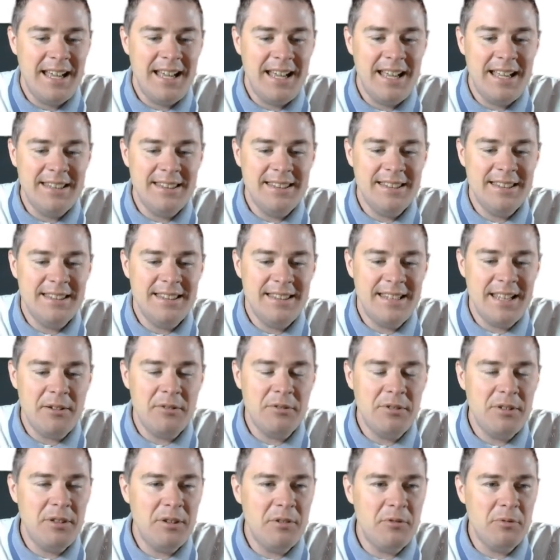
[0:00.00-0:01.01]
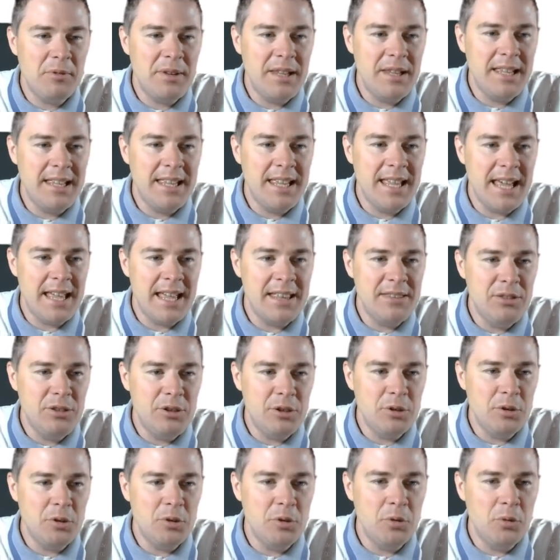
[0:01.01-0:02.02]
And then we can
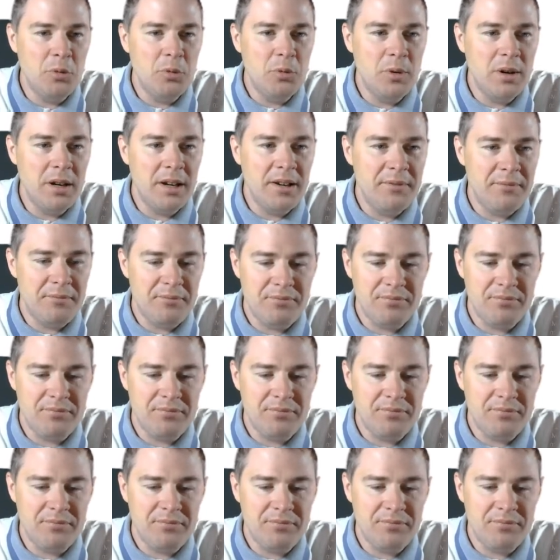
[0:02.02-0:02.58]
do